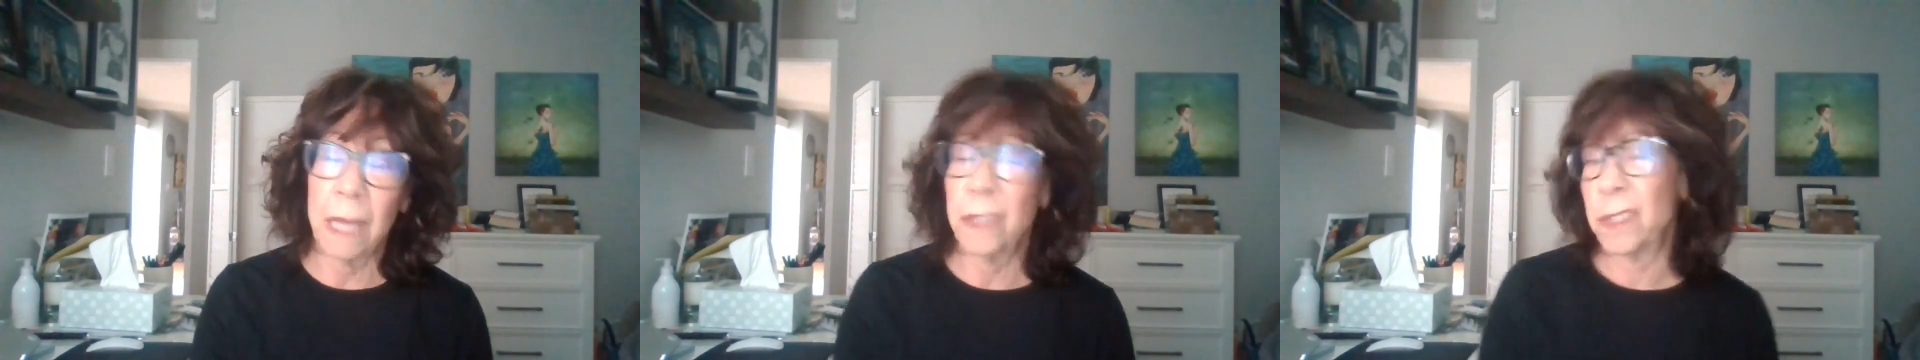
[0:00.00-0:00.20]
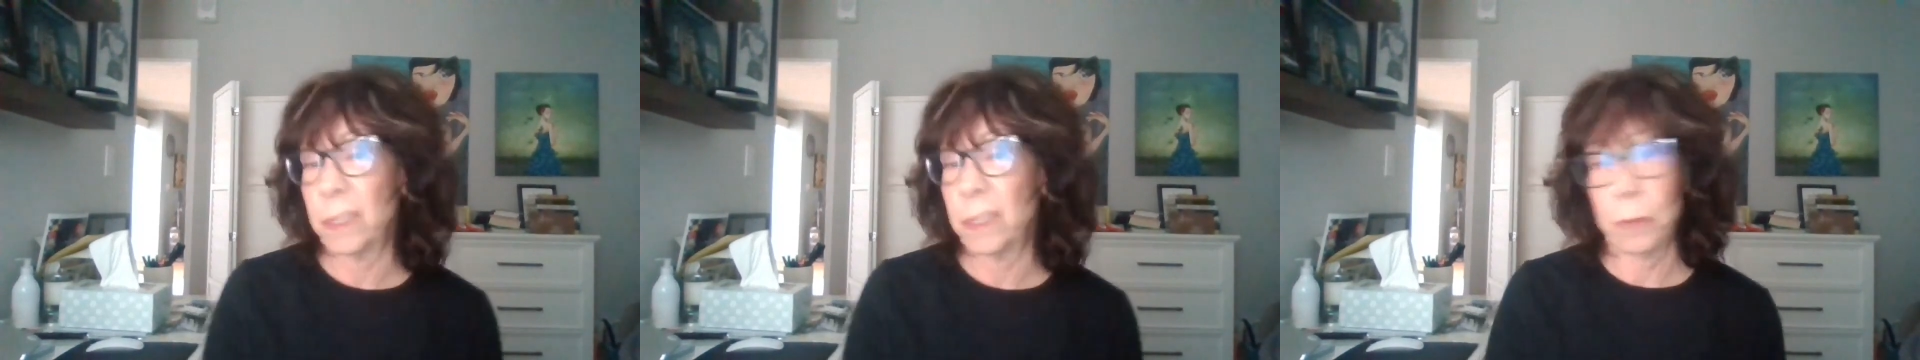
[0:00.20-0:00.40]

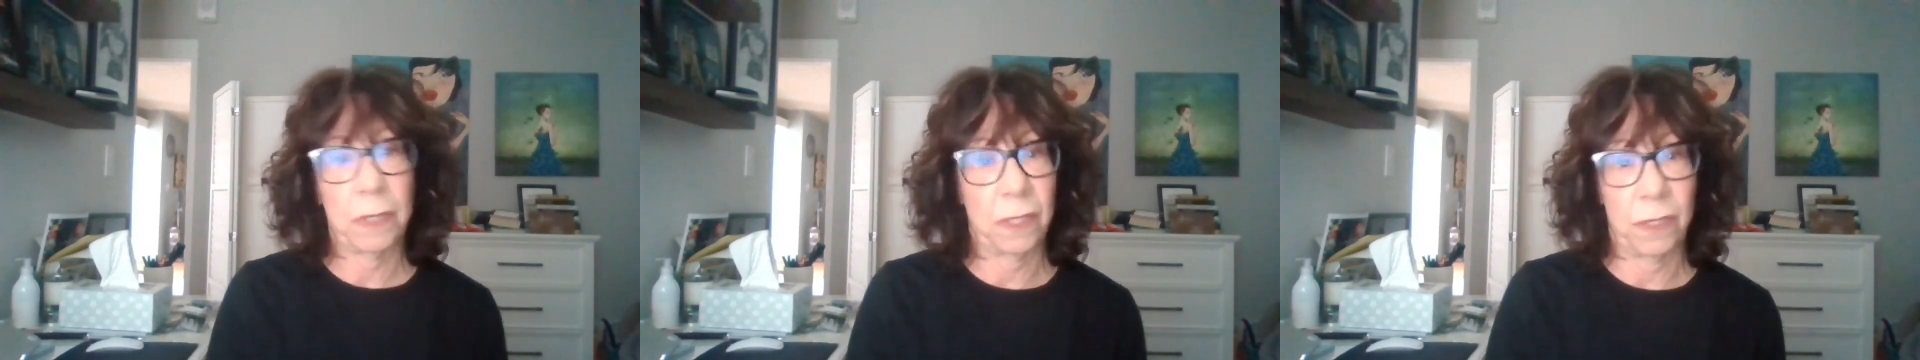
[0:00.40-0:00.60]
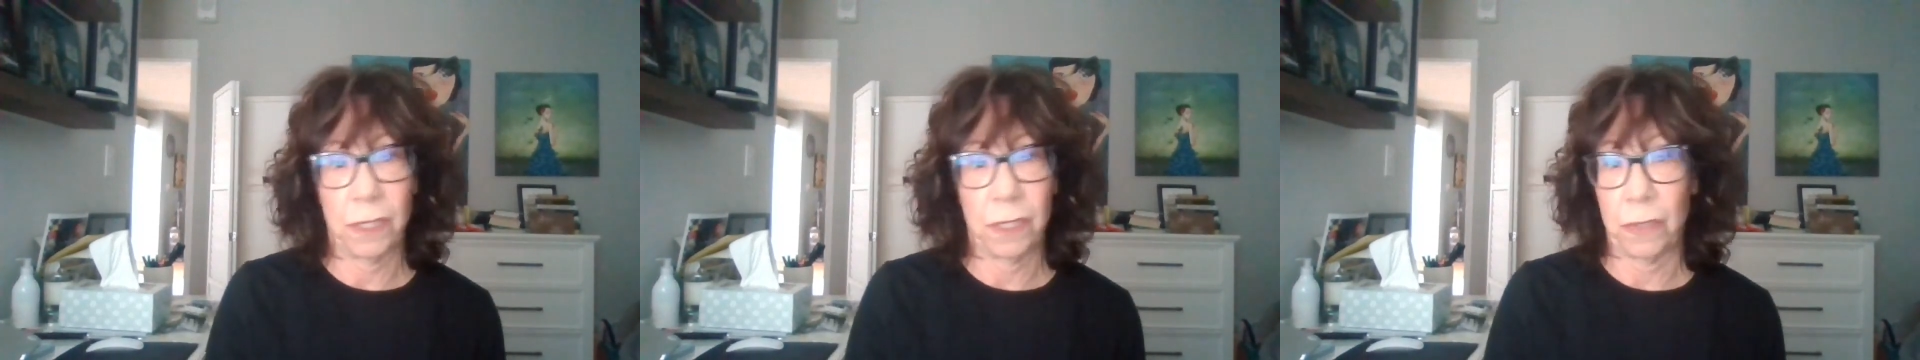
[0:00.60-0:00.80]
I just
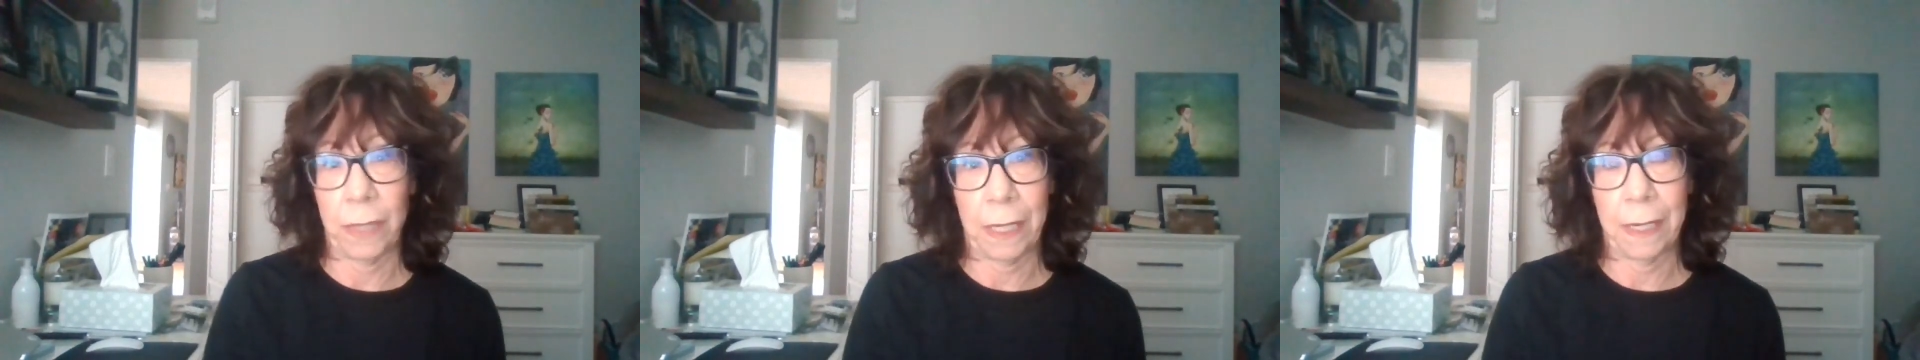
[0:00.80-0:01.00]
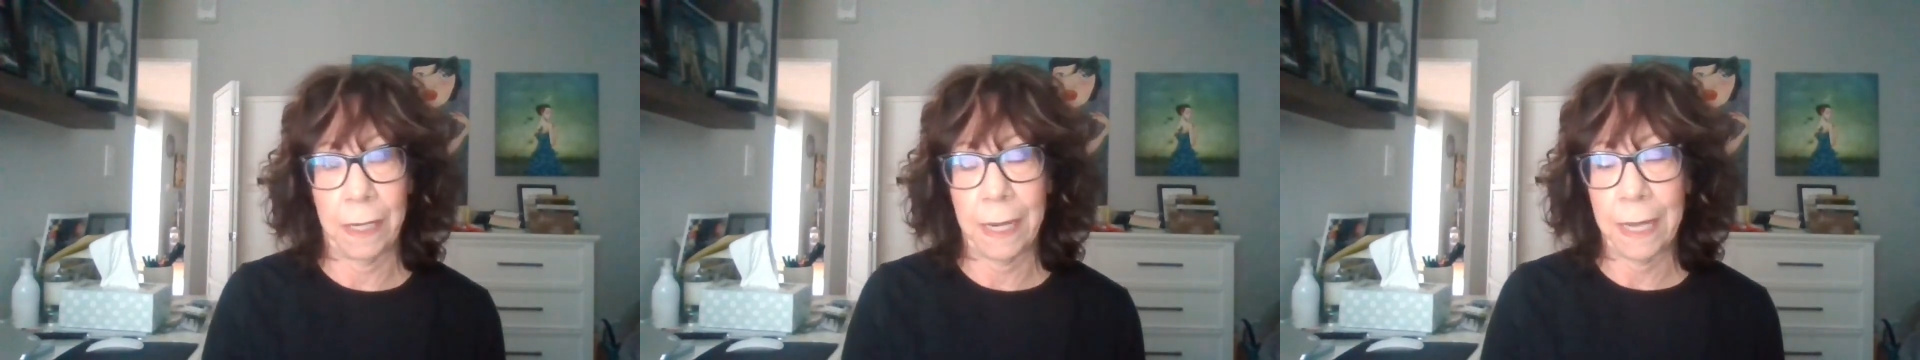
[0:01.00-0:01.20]
wasn't
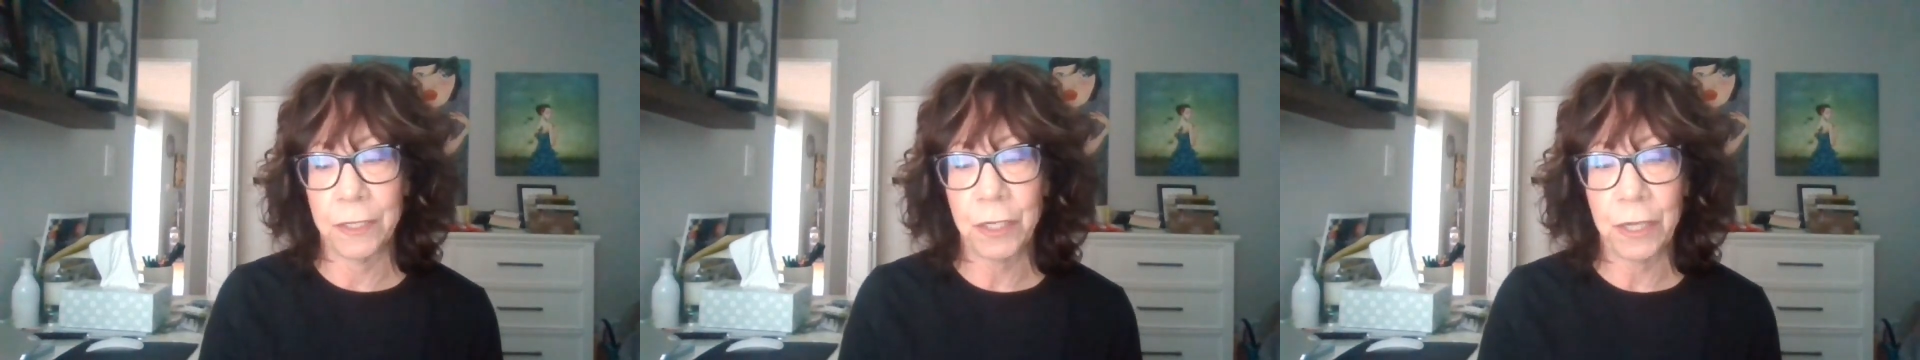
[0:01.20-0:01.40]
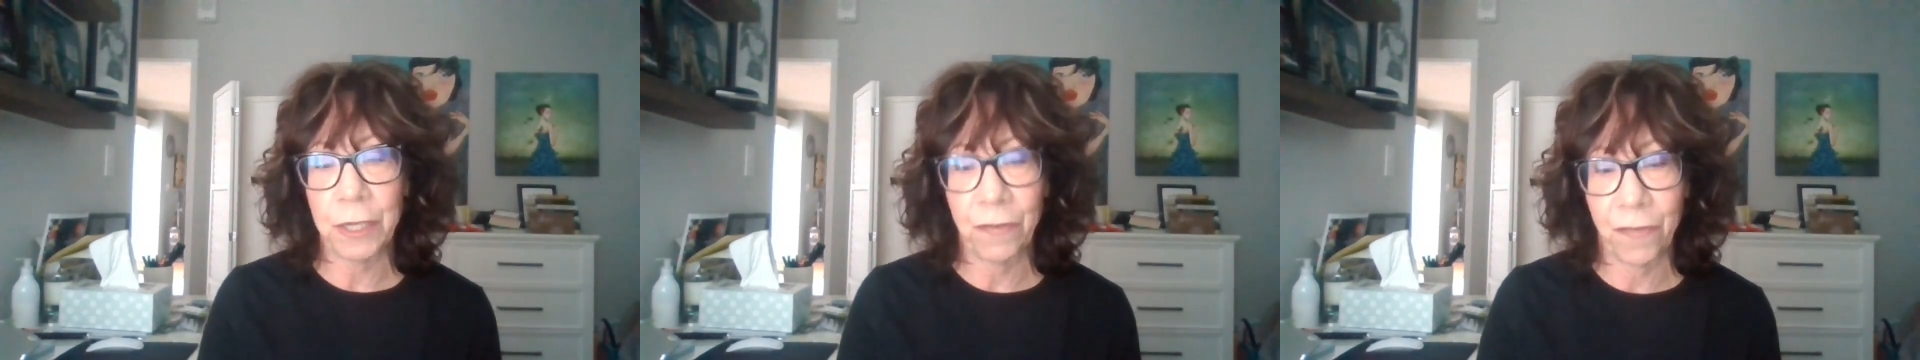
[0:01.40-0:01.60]
doing it.
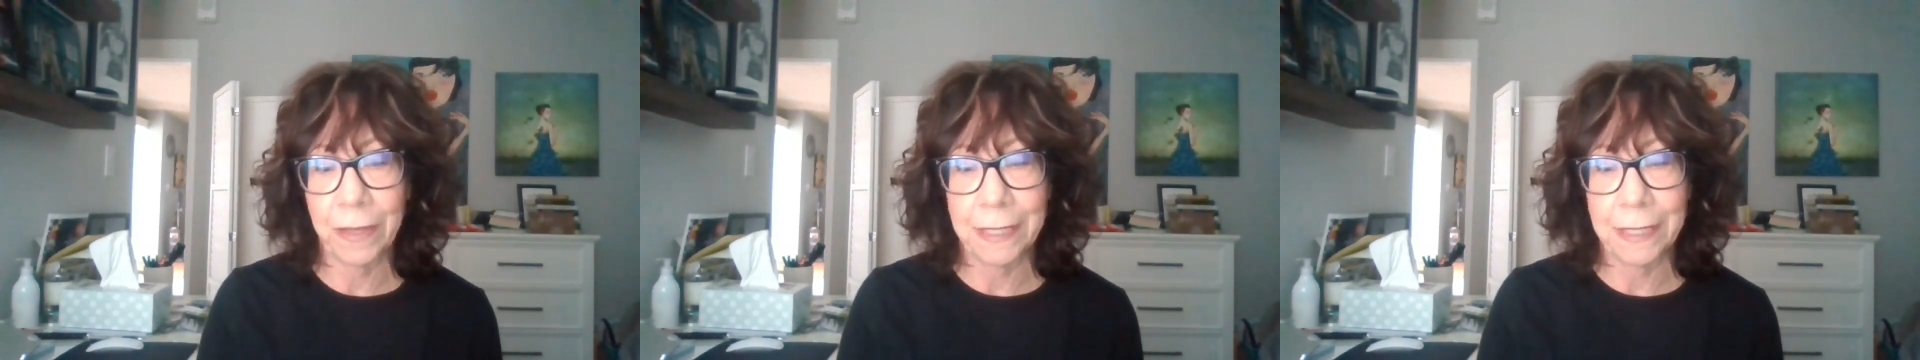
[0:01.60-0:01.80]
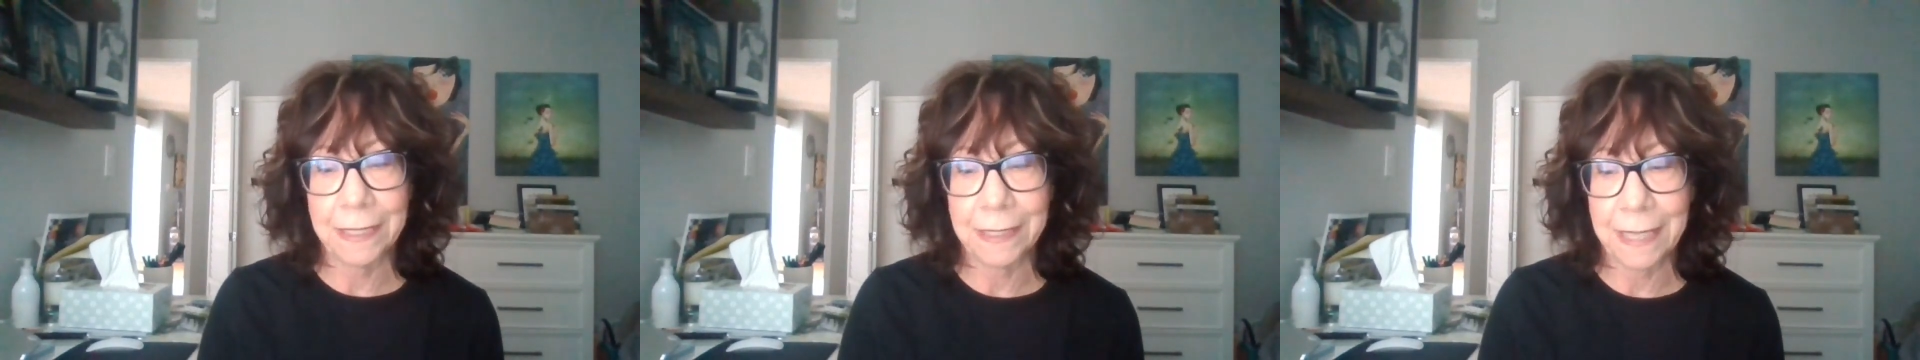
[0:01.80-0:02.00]
And she
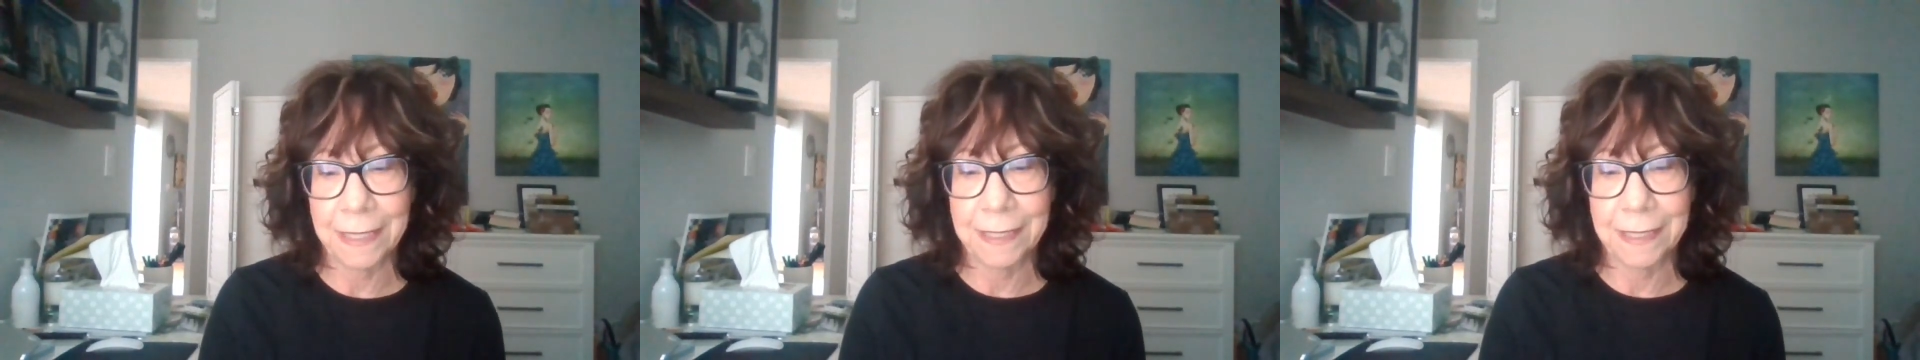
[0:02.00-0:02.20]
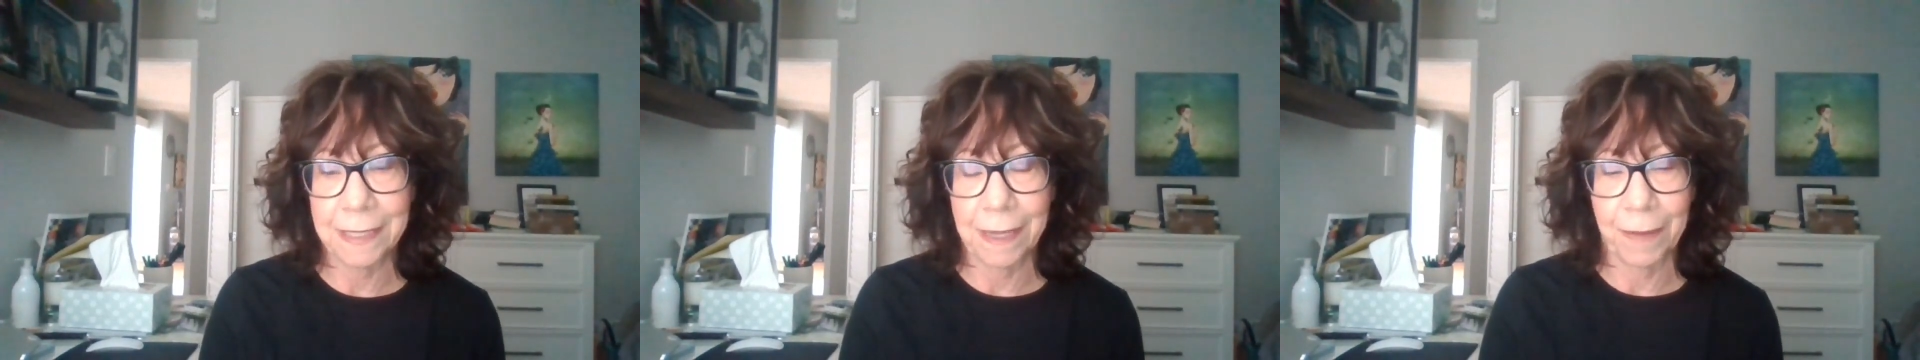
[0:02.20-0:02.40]
finally
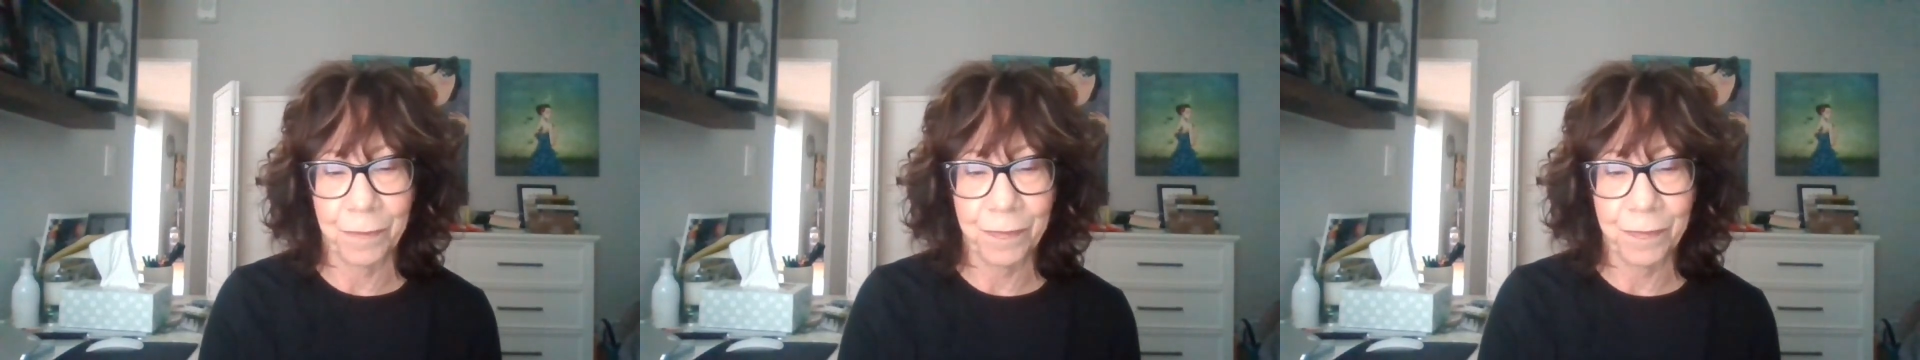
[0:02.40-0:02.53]
said,